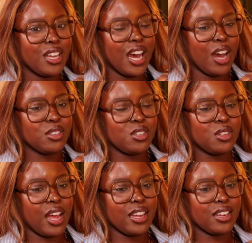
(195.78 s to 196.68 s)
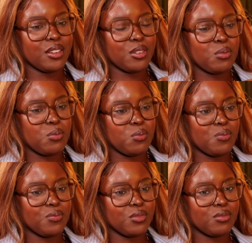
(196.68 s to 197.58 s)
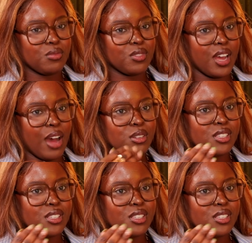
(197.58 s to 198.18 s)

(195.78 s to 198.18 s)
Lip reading: how do you like how